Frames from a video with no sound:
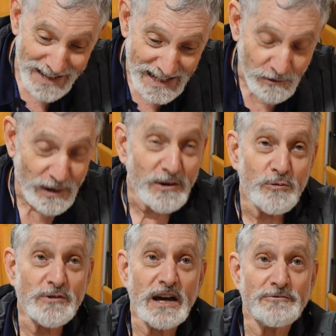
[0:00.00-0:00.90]
Anyway,
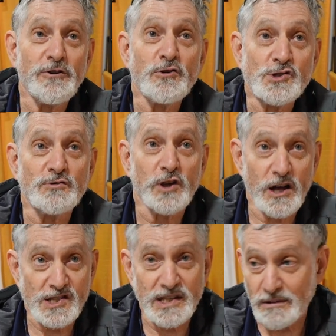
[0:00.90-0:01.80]
we got folks who've
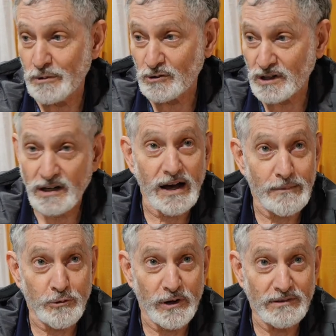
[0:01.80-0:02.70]
lost the ability to
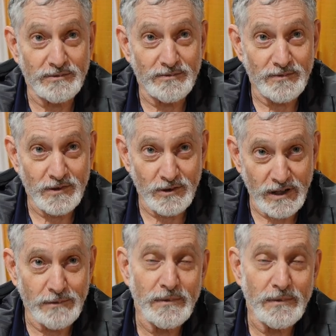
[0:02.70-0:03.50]
operate. Okay.